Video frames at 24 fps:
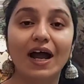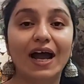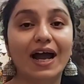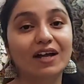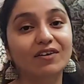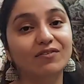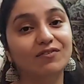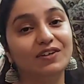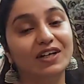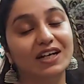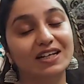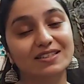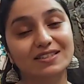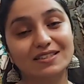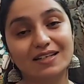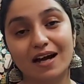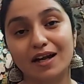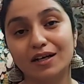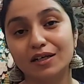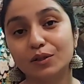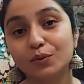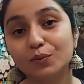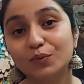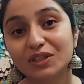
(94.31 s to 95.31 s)
and we are
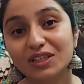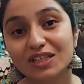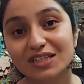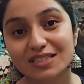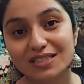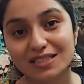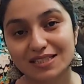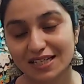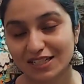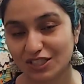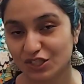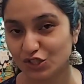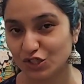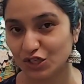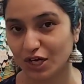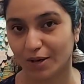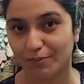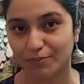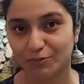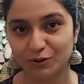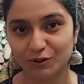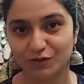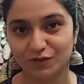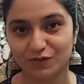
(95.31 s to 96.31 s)
starting with the 6th
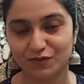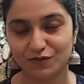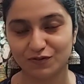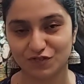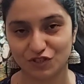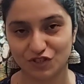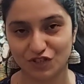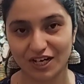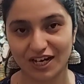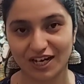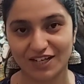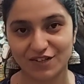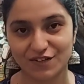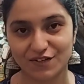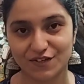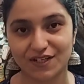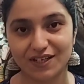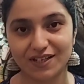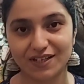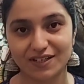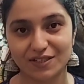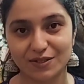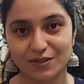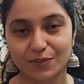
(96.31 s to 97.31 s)
chapter of
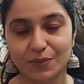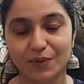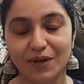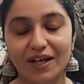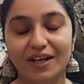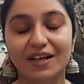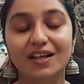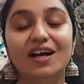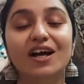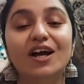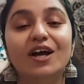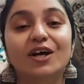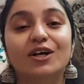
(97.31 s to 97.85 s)
JIGL as well.